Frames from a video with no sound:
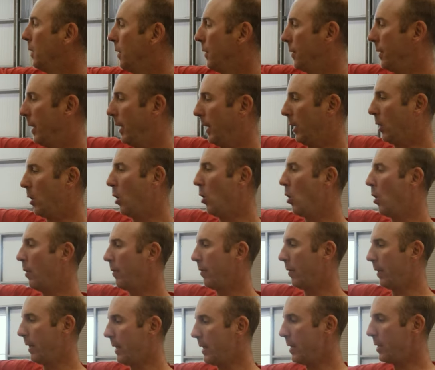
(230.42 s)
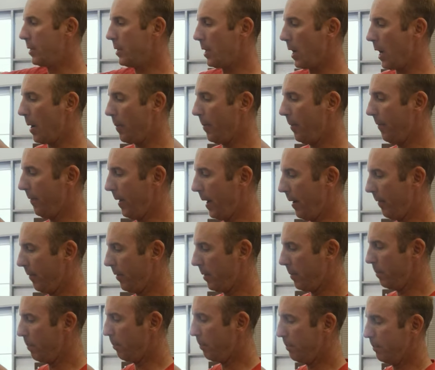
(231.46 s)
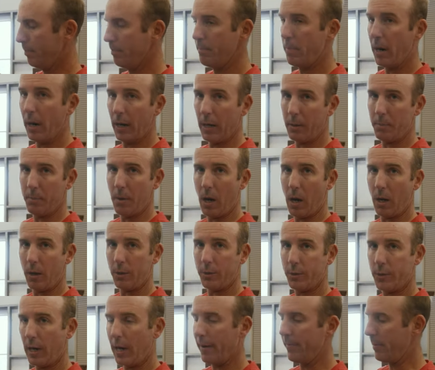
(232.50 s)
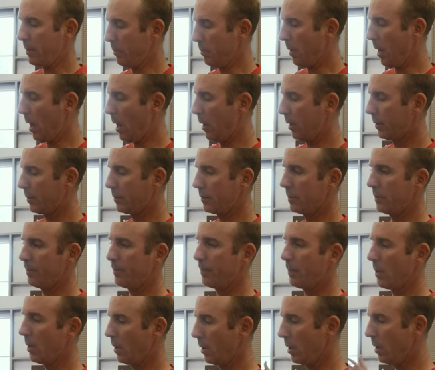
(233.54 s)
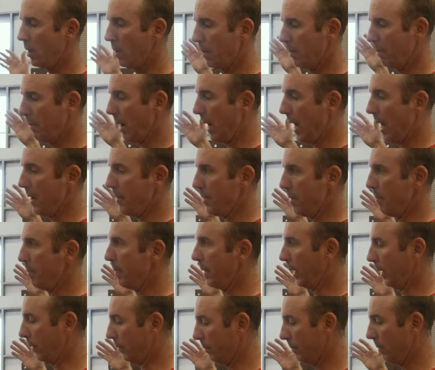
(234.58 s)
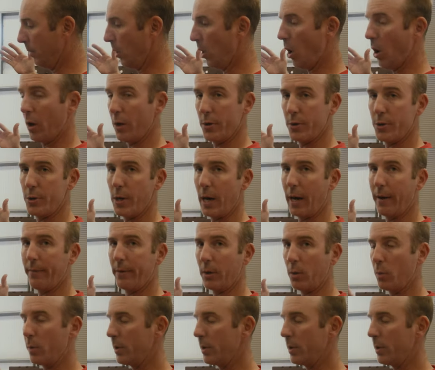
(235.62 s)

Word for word: that go over each top of every bearing box, driving box, behind the big, large driving